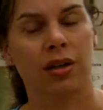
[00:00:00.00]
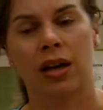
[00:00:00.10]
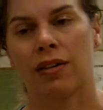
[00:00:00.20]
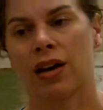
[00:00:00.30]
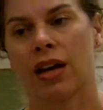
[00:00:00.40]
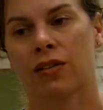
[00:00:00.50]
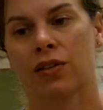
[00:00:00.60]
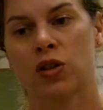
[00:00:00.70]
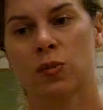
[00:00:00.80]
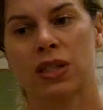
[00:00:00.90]
I've had a few
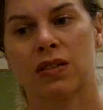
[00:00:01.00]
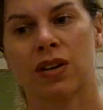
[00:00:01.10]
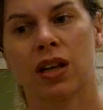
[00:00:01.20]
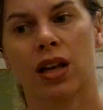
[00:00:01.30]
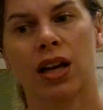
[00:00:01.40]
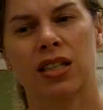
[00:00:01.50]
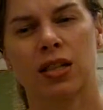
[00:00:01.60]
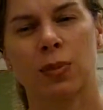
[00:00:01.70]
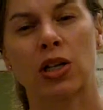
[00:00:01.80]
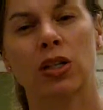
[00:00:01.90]
specific clients,
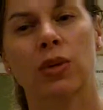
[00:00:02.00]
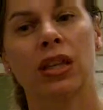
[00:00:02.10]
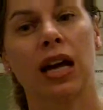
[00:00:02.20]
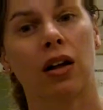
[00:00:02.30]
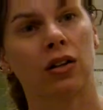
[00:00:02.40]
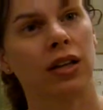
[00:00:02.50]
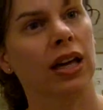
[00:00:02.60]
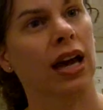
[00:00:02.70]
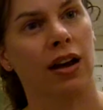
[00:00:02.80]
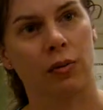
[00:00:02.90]
especially with the elderly. I
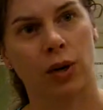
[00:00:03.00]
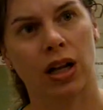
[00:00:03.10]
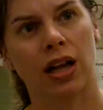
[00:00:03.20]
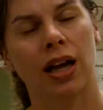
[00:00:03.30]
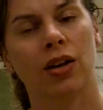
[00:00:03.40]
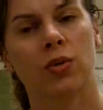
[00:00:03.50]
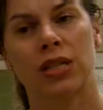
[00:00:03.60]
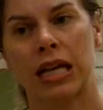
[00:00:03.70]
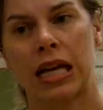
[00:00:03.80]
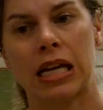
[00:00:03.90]
had one client who was
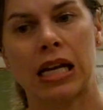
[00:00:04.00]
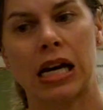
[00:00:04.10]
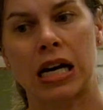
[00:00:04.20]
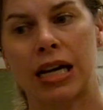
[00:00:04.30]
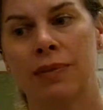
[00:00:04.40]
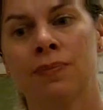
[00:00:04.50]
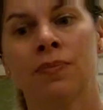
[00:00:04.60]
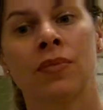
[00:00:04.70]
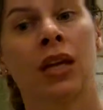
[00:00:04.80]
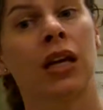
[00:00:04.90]
89,
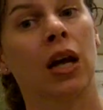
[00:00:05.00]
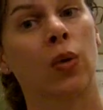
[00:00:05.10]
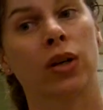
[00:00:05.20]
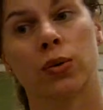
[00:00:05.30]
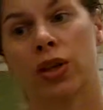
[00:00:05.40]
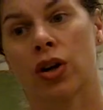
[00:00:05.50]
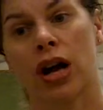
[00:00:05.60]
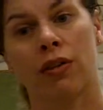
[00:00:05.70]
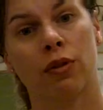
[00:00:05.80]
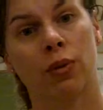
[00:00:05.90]
and I worked with her
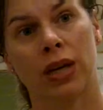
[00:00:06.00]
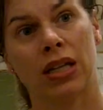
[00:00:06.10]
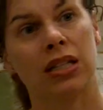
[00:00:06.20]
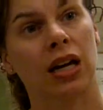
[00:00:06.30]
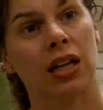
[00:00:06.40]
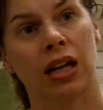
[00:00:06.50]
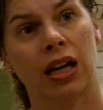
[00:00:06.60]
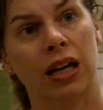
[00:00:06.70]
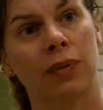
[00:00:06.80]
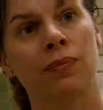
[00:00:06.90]
every week
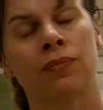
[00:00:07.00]
sidelining.